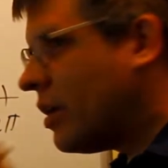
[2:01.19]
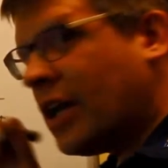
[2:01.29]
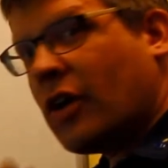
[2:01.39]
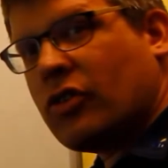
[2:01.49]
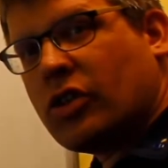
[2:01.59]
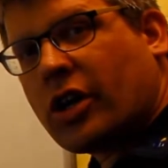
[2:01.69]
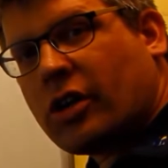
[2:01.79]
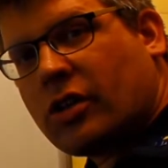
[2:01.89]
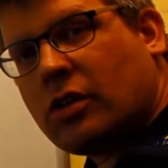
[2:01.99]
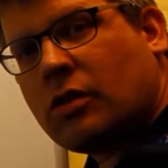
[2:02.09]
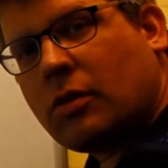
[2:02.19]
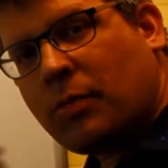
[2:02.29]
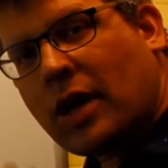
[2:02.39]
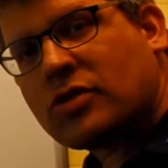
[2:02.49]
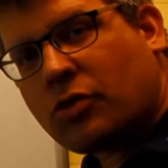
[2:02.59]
Now if you look at the, the base